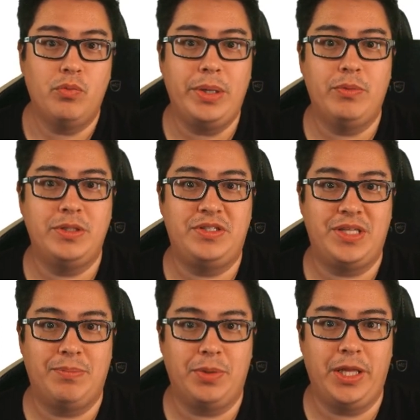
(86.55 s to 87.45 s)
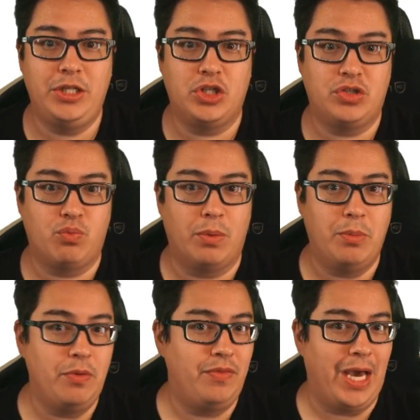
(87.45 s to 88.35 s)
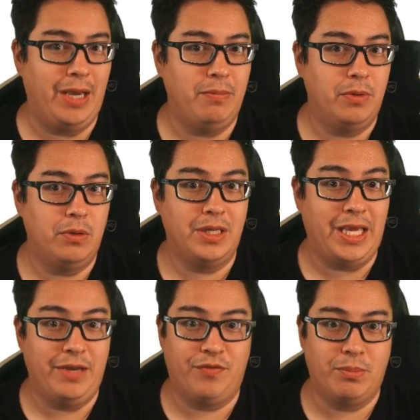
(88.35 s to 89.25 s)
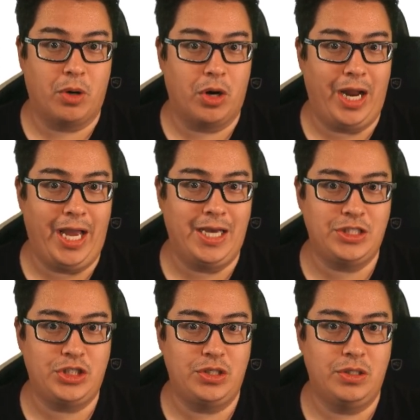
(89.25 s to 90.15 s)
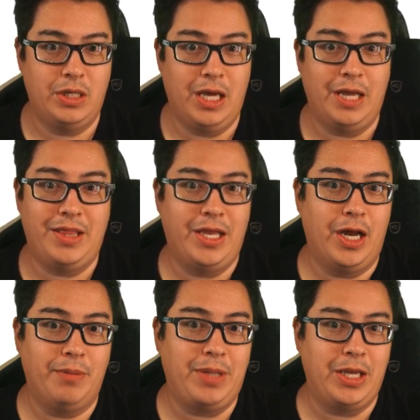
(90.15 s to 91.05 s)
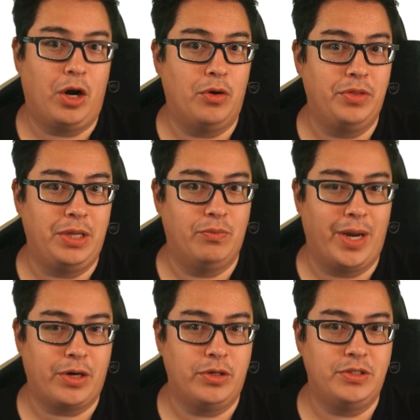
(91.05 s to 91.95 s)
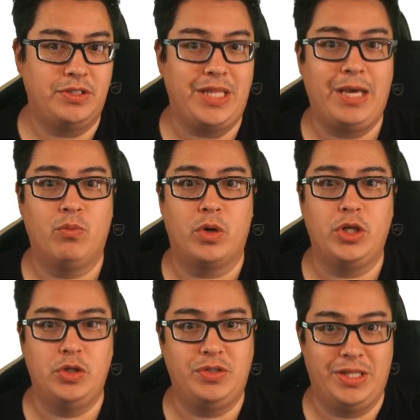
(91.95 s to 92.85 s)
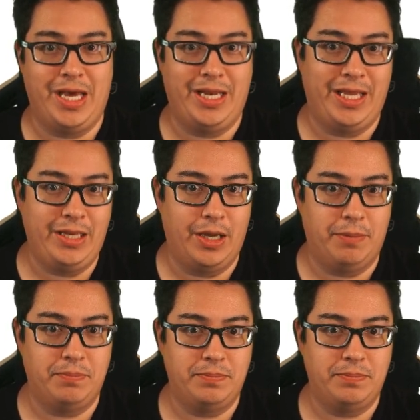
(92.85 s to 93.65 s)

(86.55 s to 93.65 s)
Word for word: we would simply just remove that key from our hash and then update all the records that were using that enum.